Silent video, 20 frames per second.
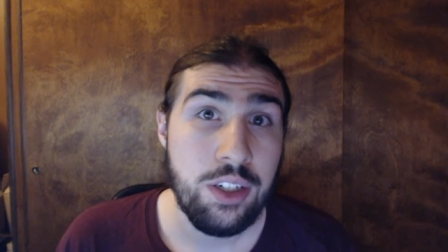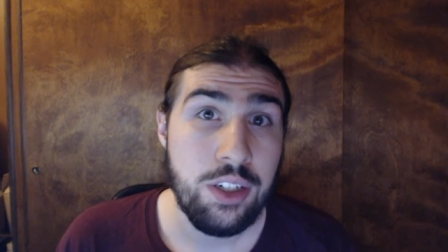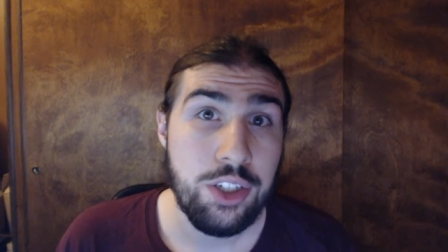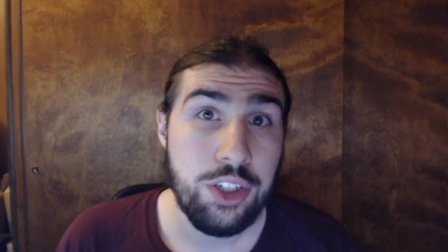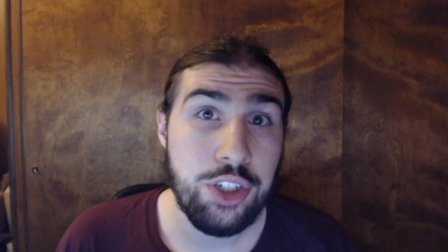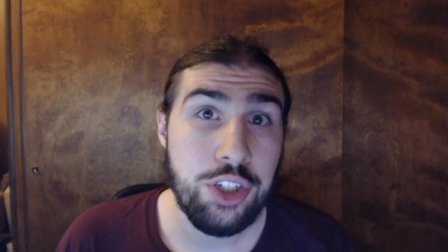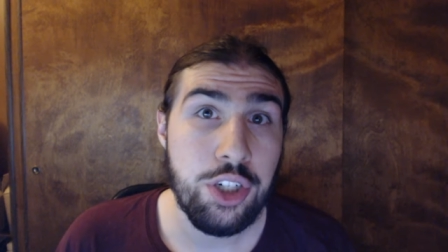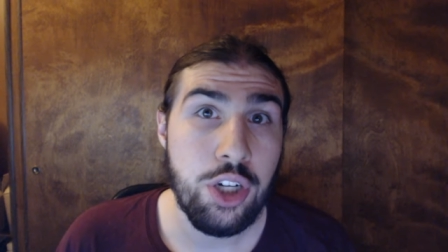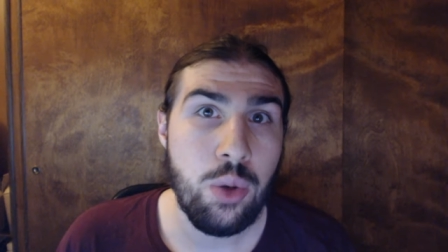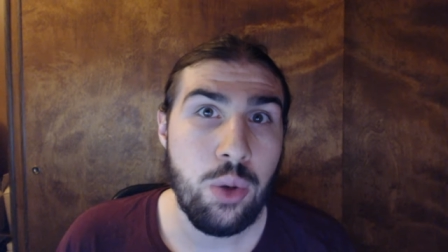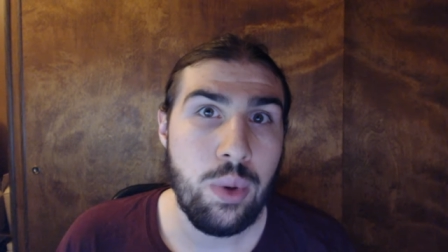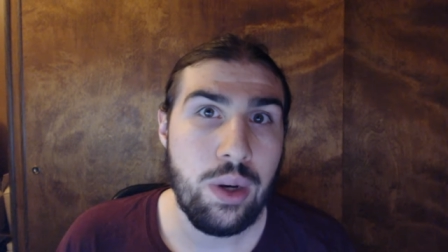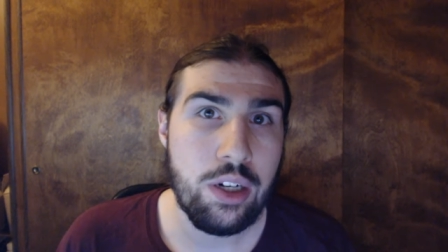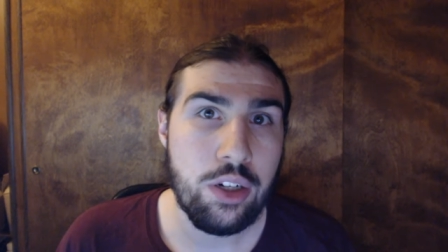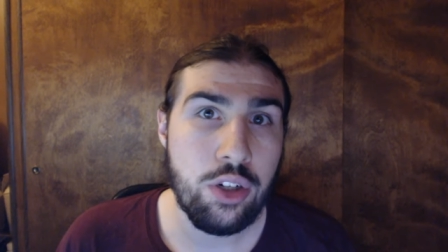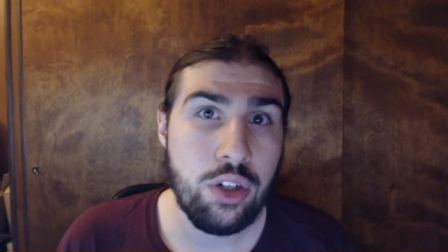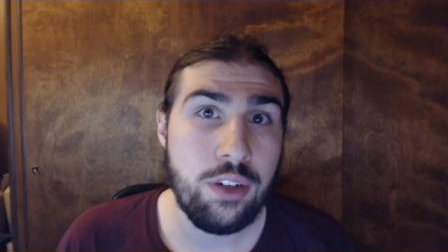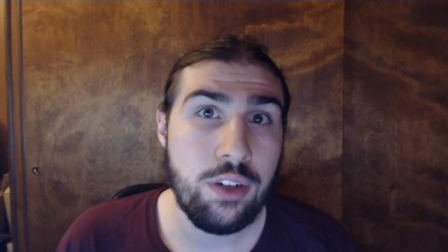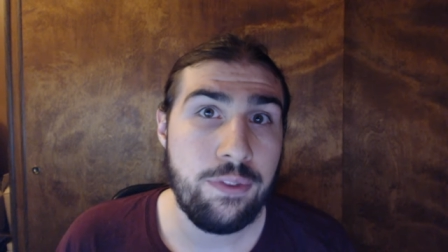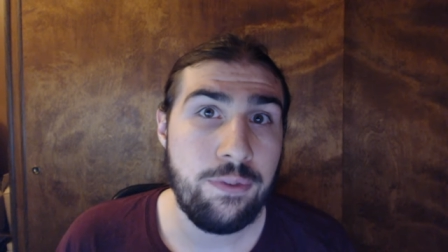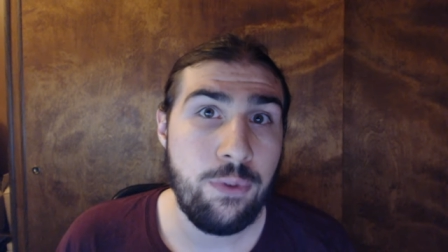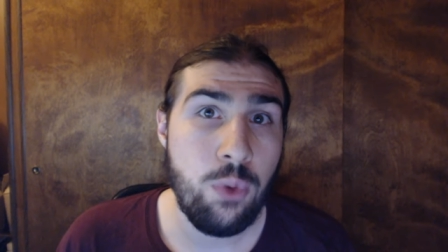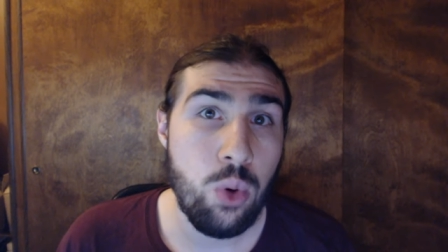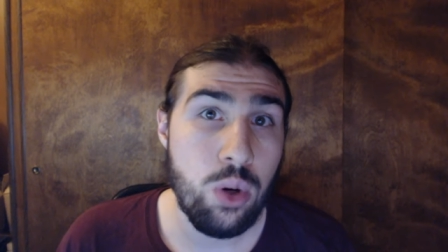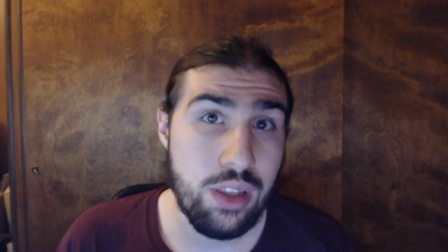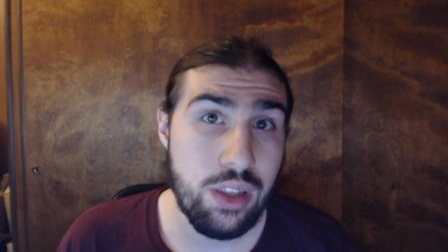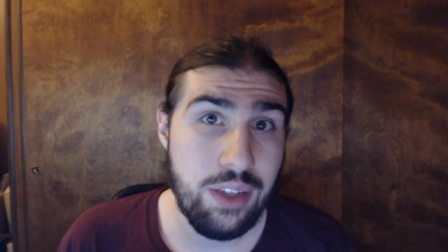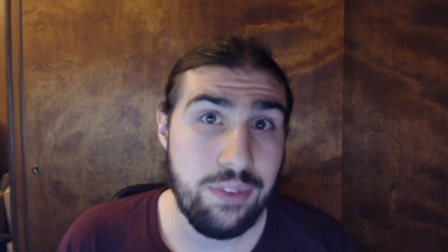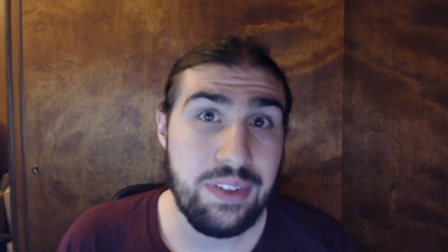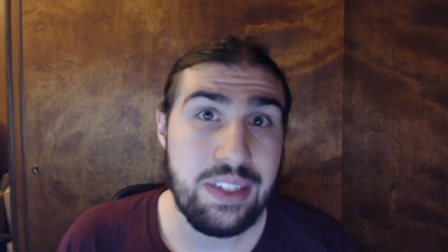you know, a good
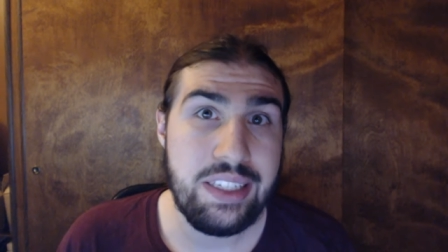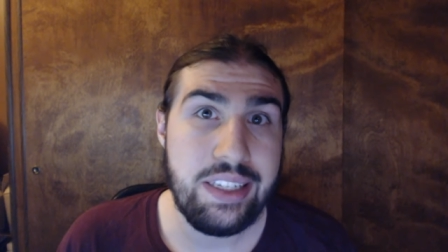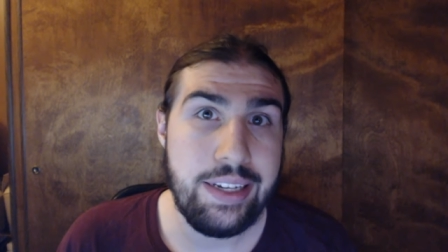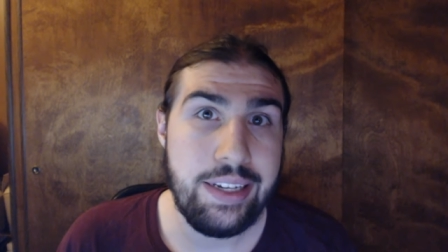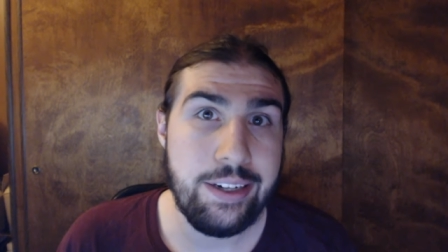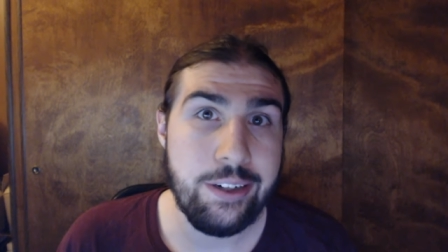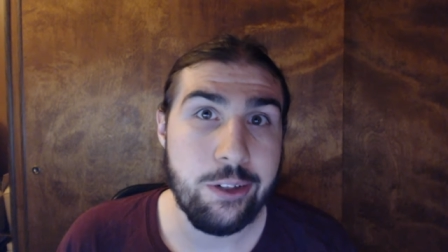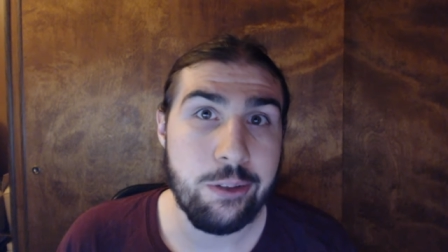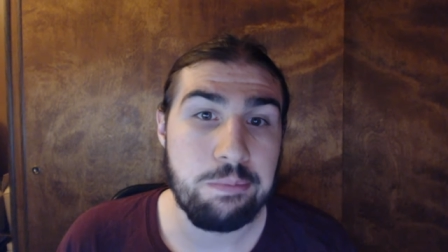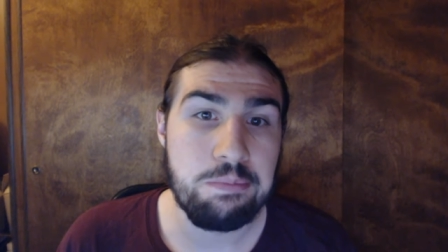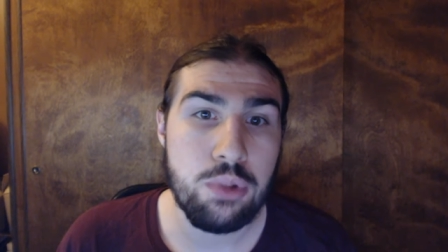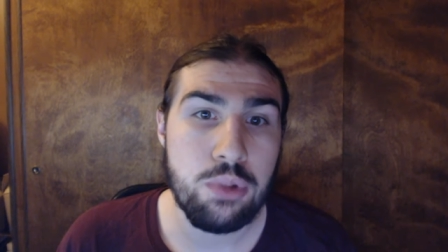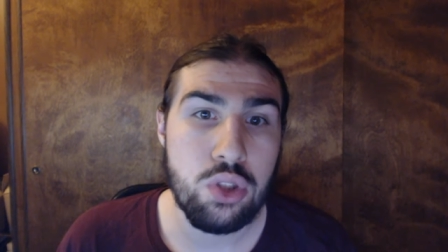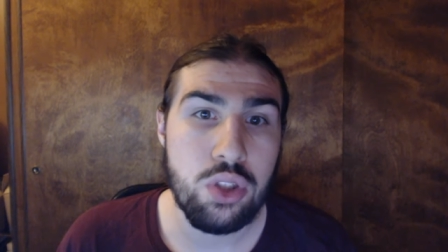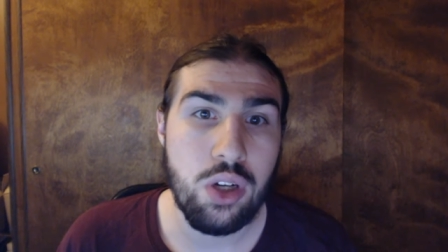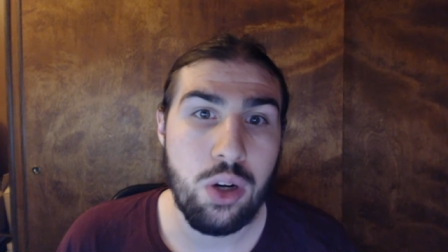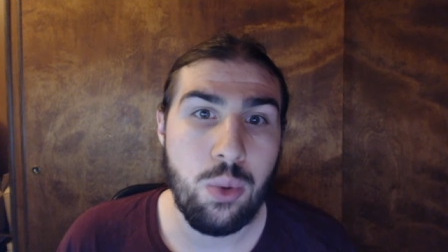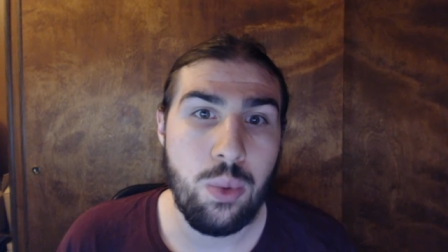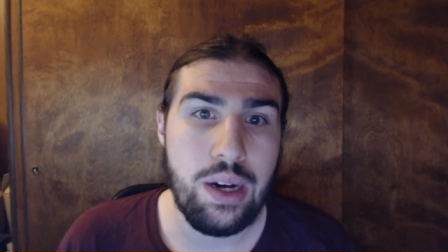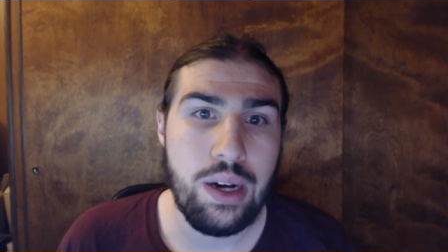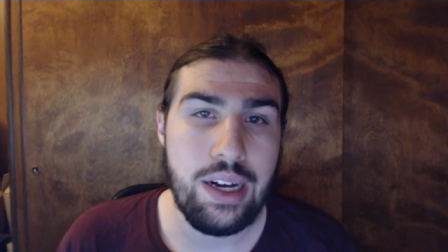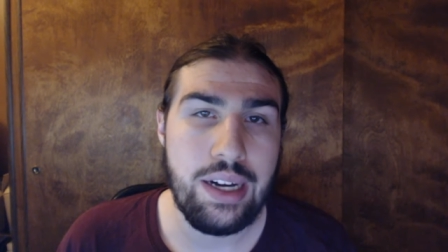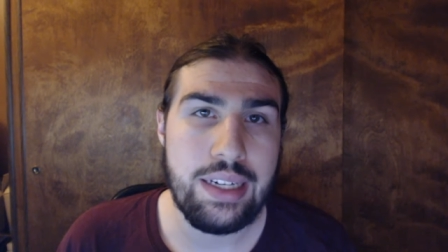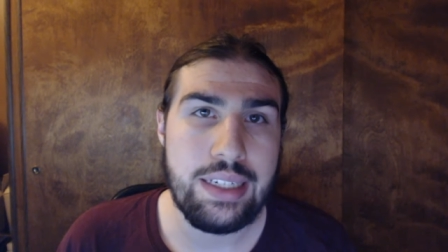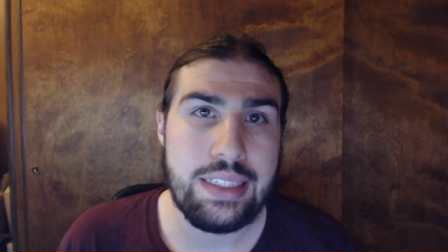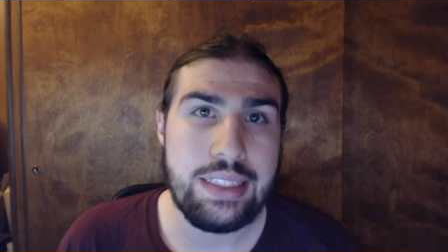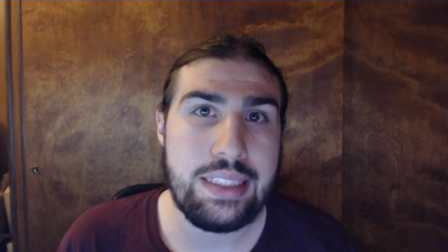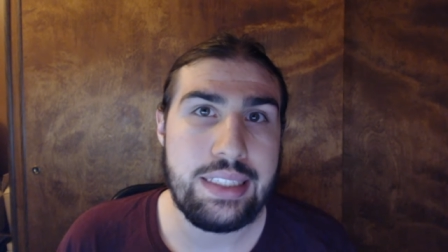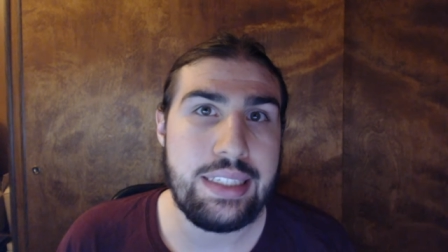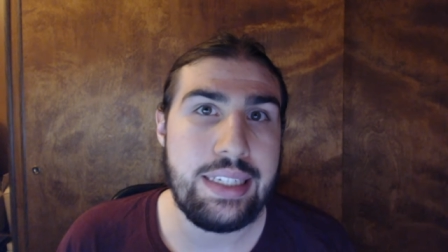fourth of a year. So, uh,
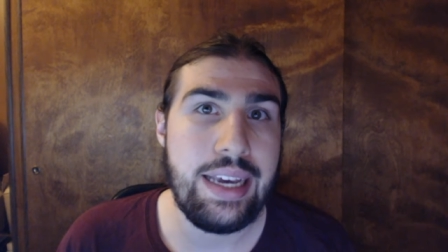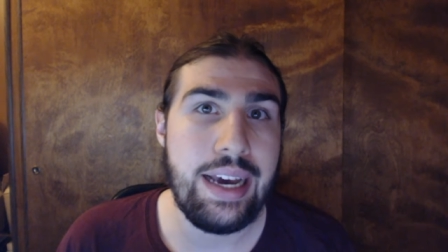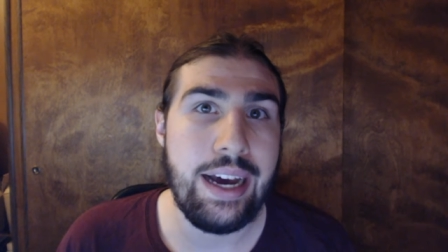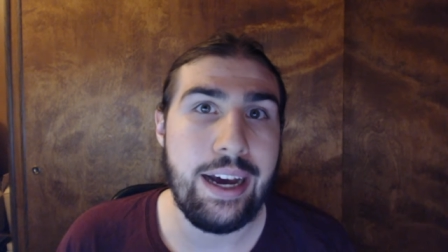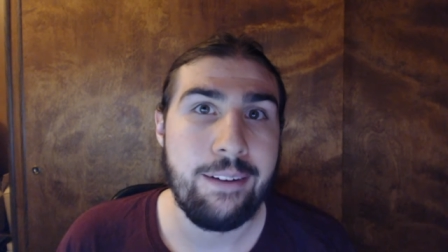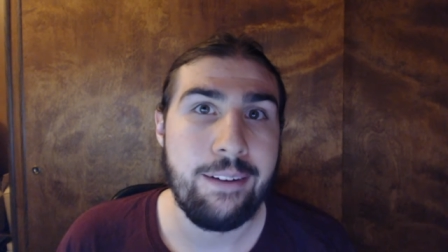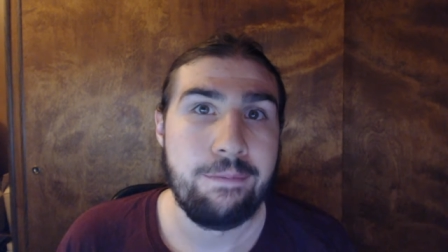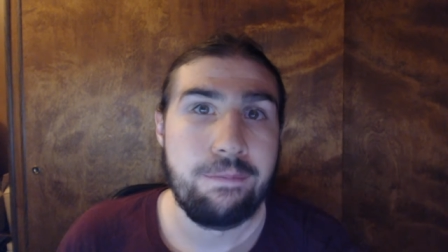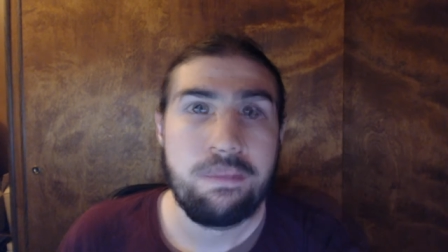yeah.